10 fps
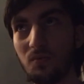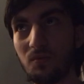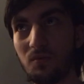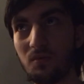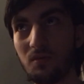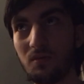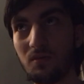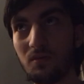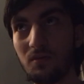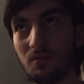
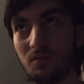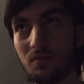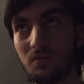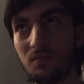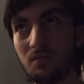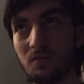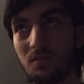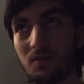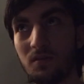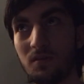
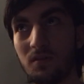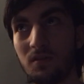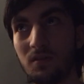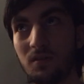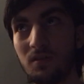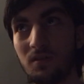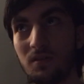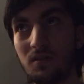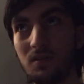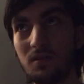
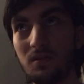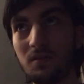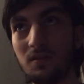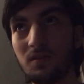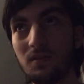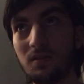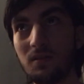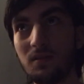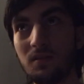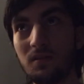
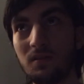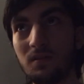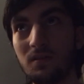No one is speaking in this clip.